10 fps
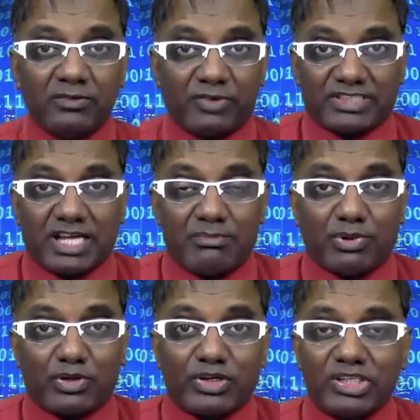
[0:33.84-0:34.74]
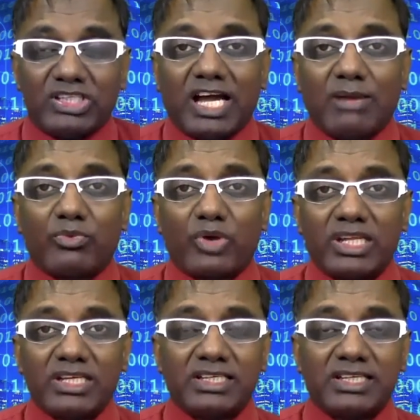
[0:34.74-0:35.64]
For example, currently I'm
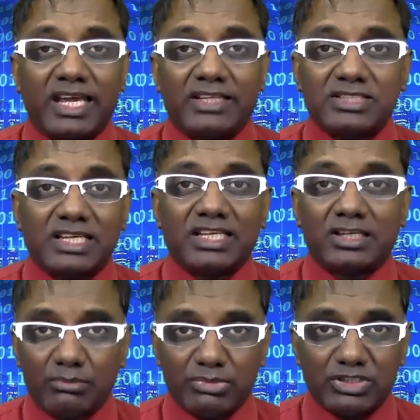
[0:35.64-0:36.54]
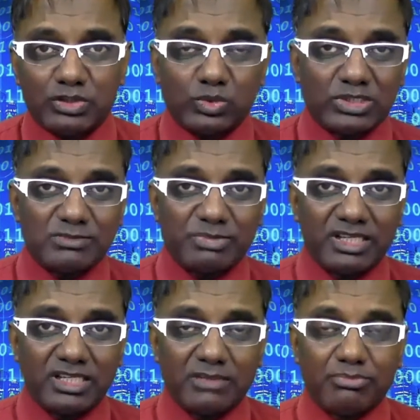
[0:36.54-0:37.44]
running against an incumbent who has
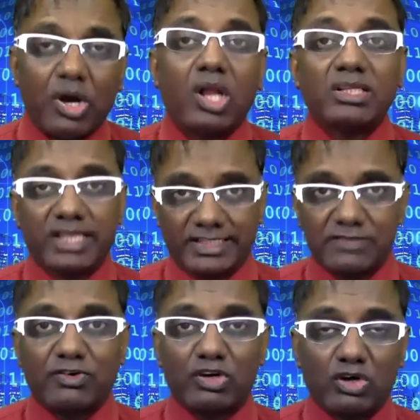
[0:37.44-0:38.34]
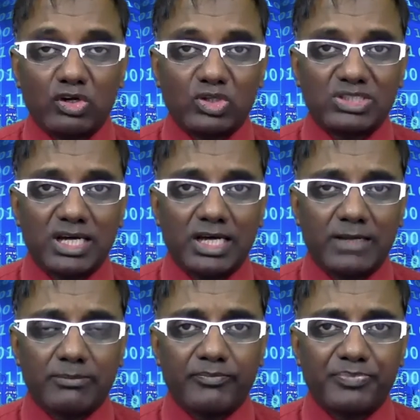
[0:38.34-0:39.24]
been in politics for a long, long
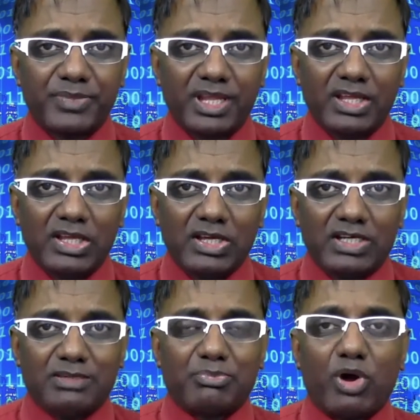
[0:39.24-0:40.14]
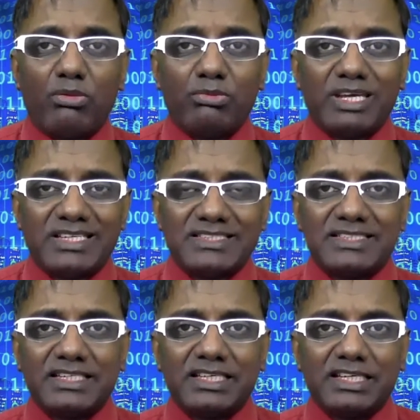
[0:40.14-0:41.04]
time. And the problem
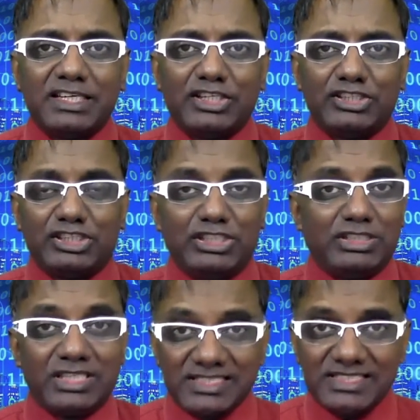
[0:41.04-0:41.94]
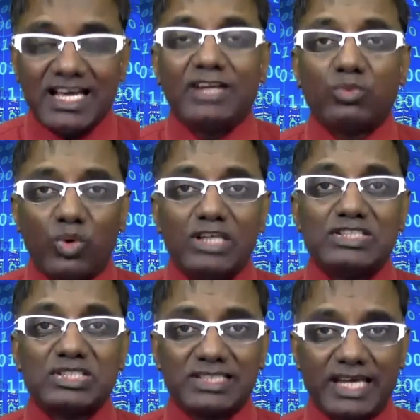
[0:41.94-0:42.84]
is she does not
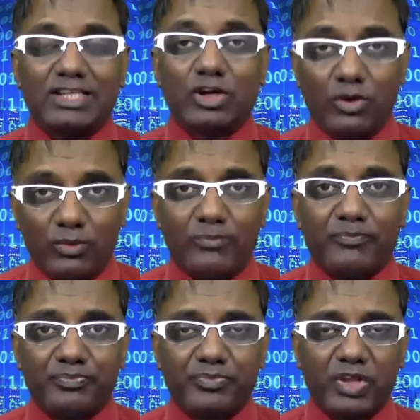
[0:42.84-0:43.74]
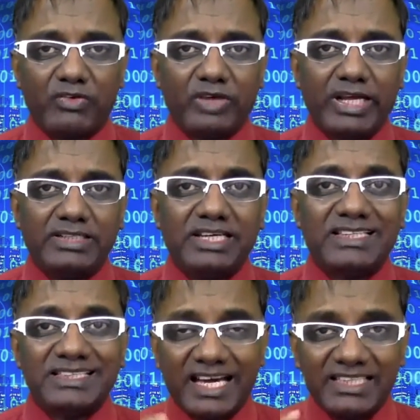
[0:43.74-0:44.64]
want to let go, right?
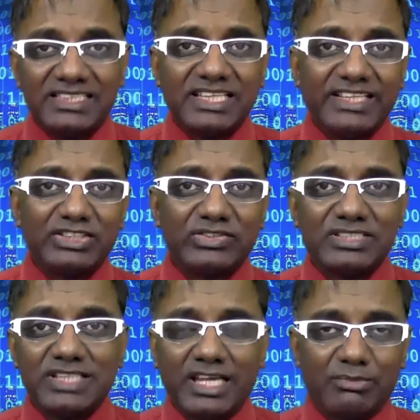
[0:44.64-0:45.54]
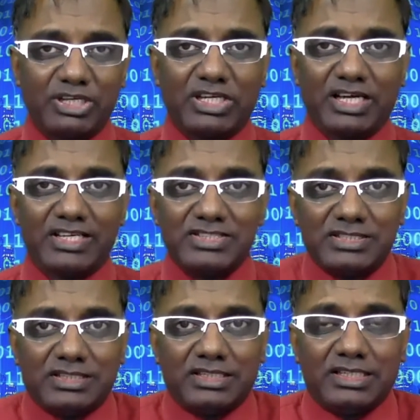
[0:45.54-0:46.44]
And that is a dangerous thing because